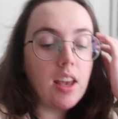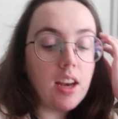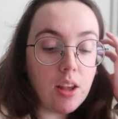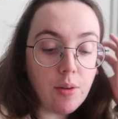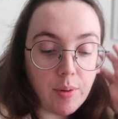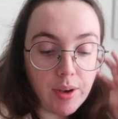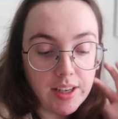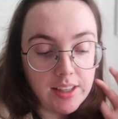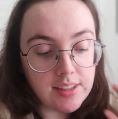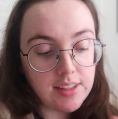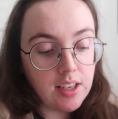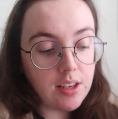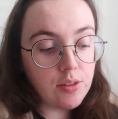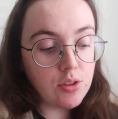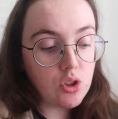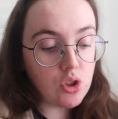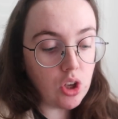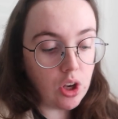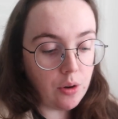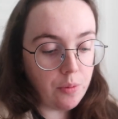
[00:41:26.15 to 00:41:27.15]
Anyways,
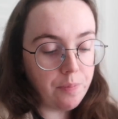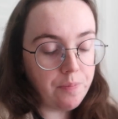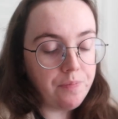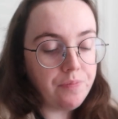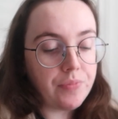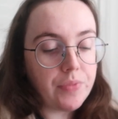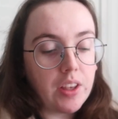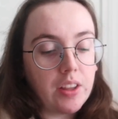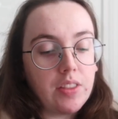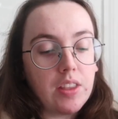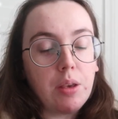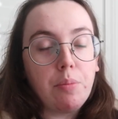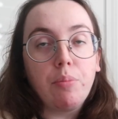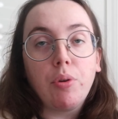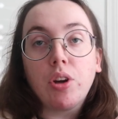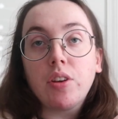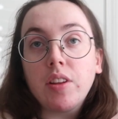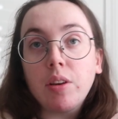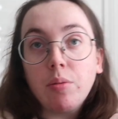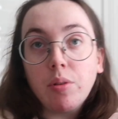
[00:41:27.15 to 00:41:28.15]
so the
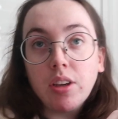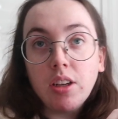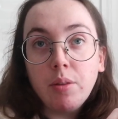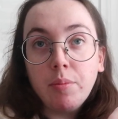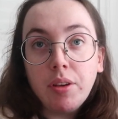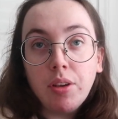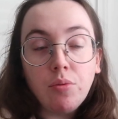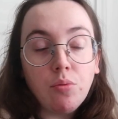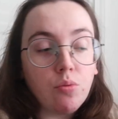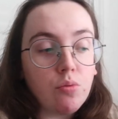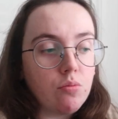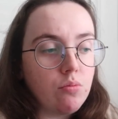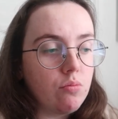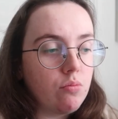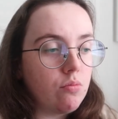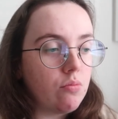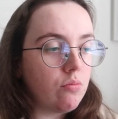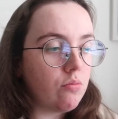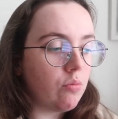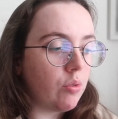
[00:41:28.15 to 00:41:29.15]
book that we're going to be
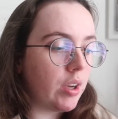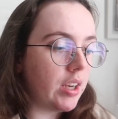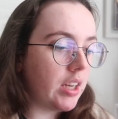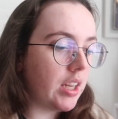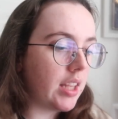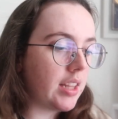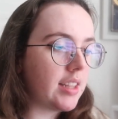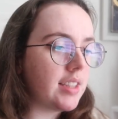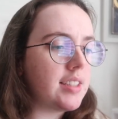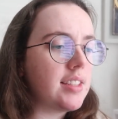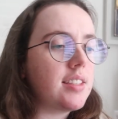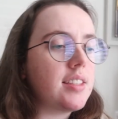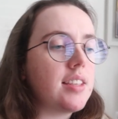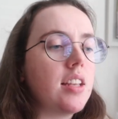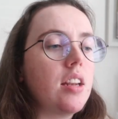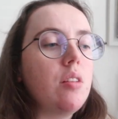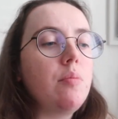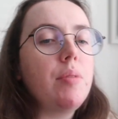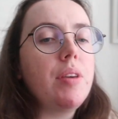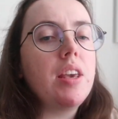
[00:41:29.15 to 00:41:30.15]
reading. This is
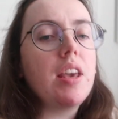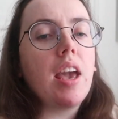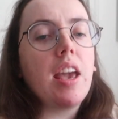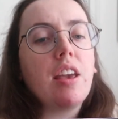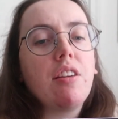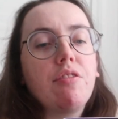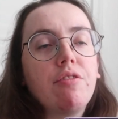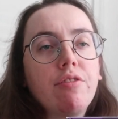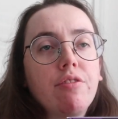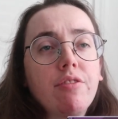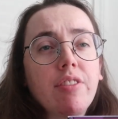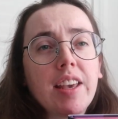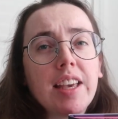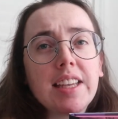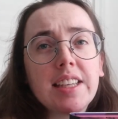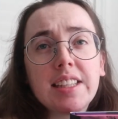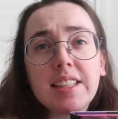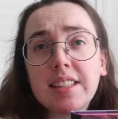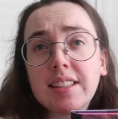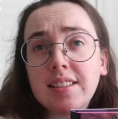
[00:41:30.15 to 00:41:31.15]
gonna be a
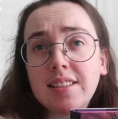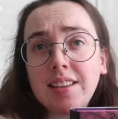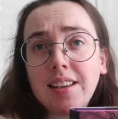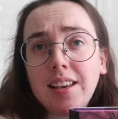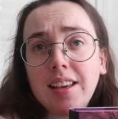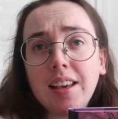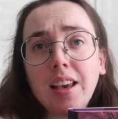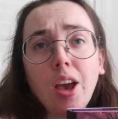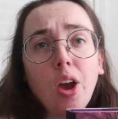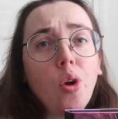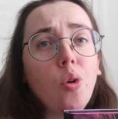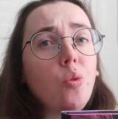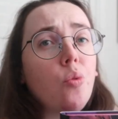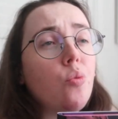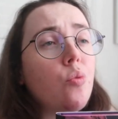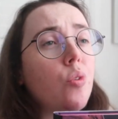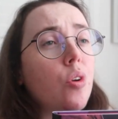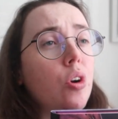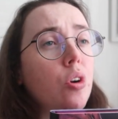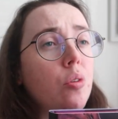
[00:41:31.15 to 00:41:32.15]
fantasy,
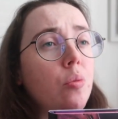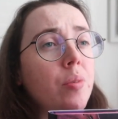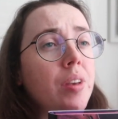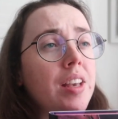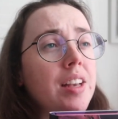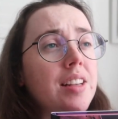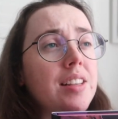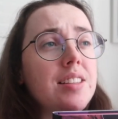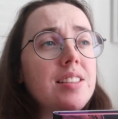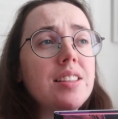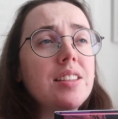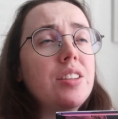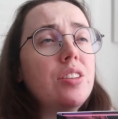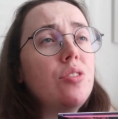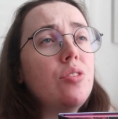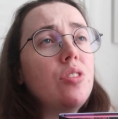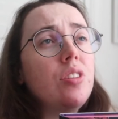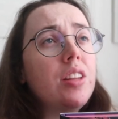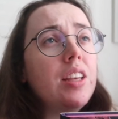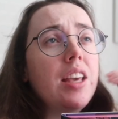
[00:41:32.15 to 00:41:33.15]
romance,
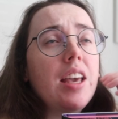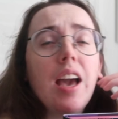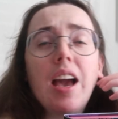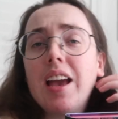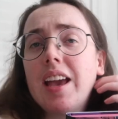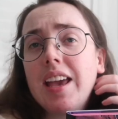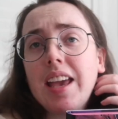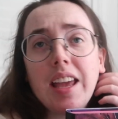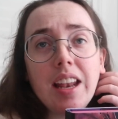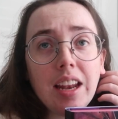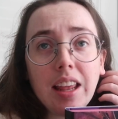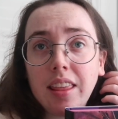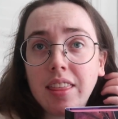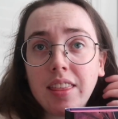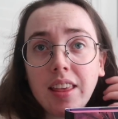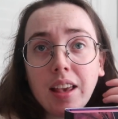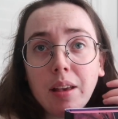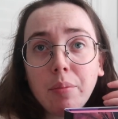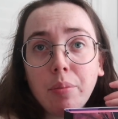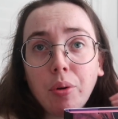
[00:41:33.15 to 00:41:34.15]
literally
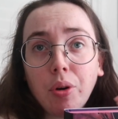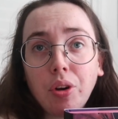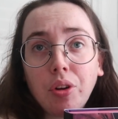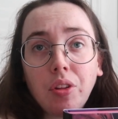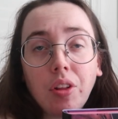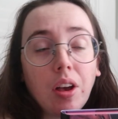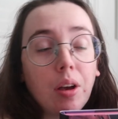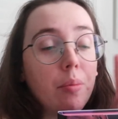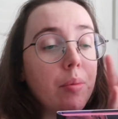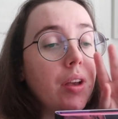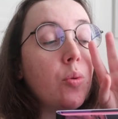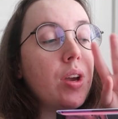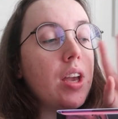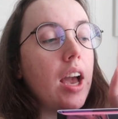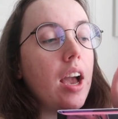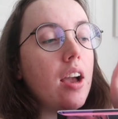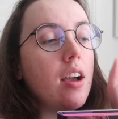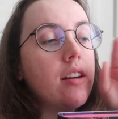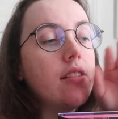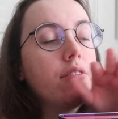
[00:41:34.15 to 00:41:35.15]
anything book club. We
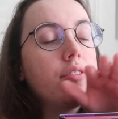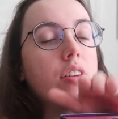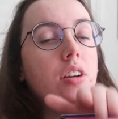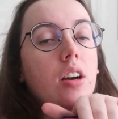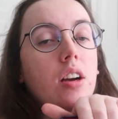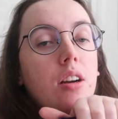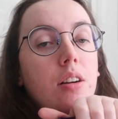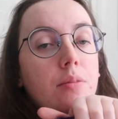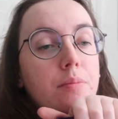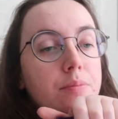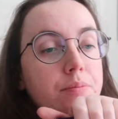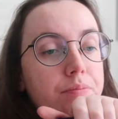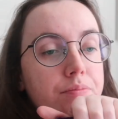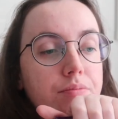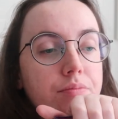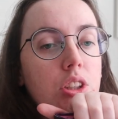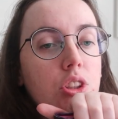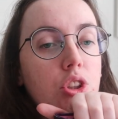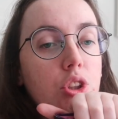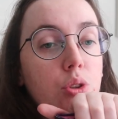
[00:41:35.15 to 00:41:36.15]
have um,
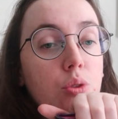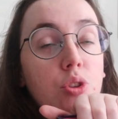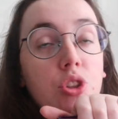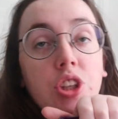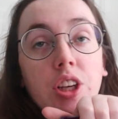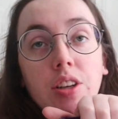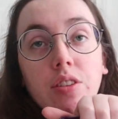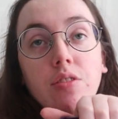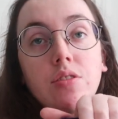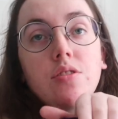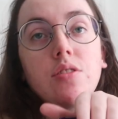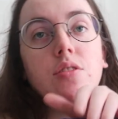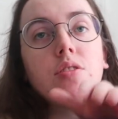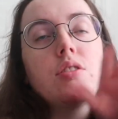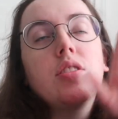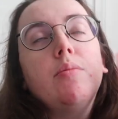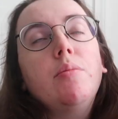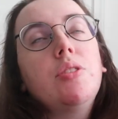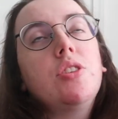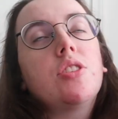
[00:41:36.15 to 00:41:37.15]
two channels,
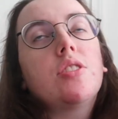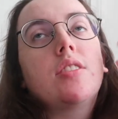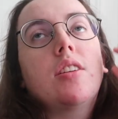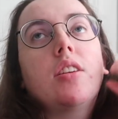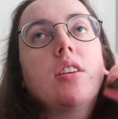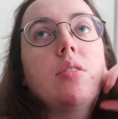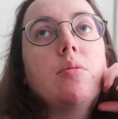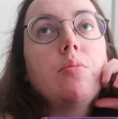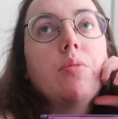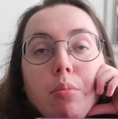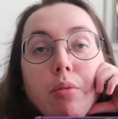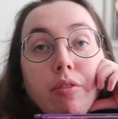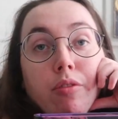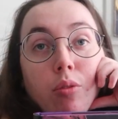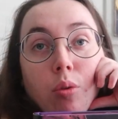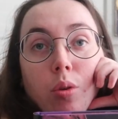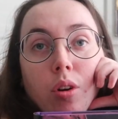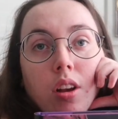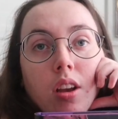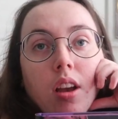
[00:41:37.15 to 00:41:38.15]
so let me just tell you
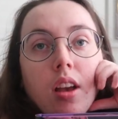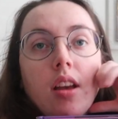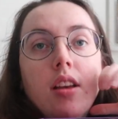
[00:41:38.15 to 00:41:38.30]
before.